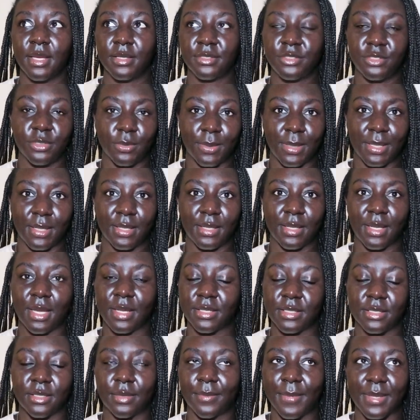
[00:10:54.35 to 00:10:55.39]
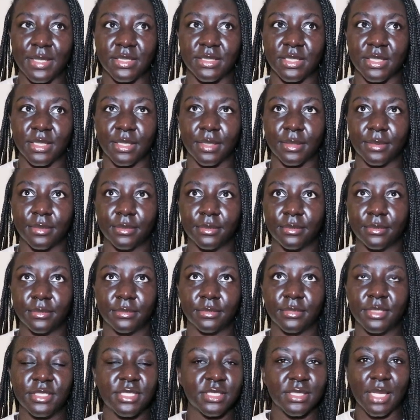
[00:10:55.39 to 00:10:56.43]
to it added amazing
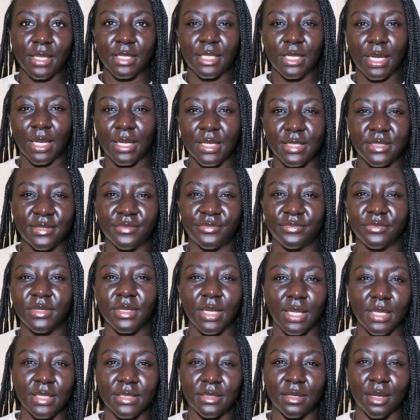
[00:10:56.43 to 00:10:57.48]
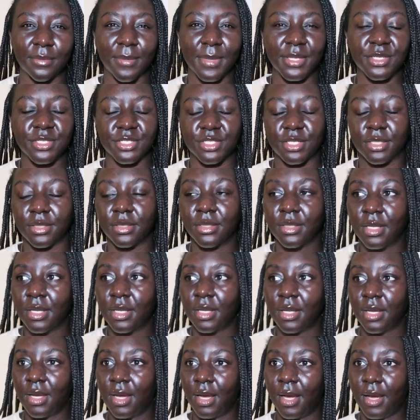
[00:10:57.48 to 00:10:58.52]
it just added like a different like dimension
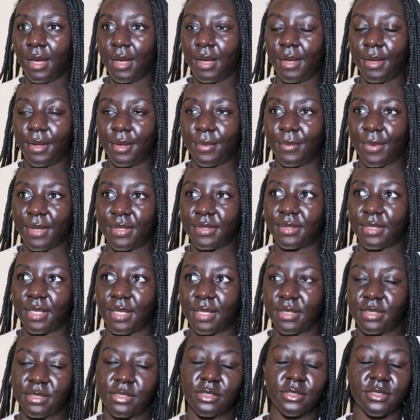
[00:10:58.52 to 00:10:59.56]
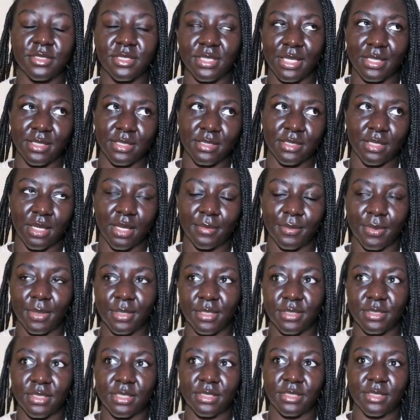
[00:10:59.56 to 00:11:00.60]
um, and then it's not set design
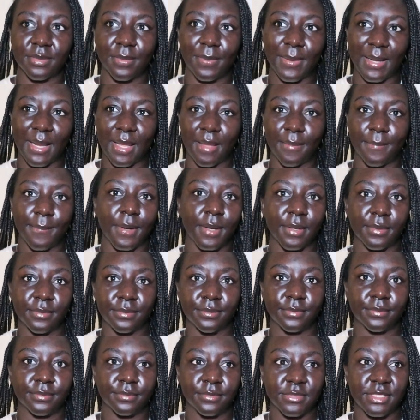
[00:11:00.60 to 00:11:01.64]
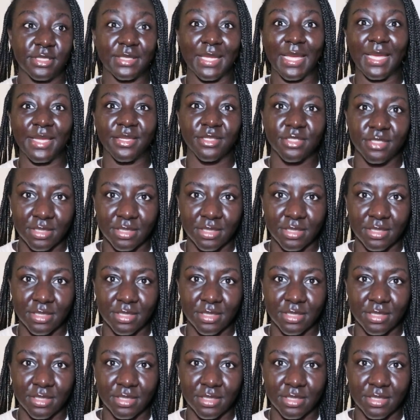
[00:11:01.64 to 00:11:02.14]
because it's a play but stage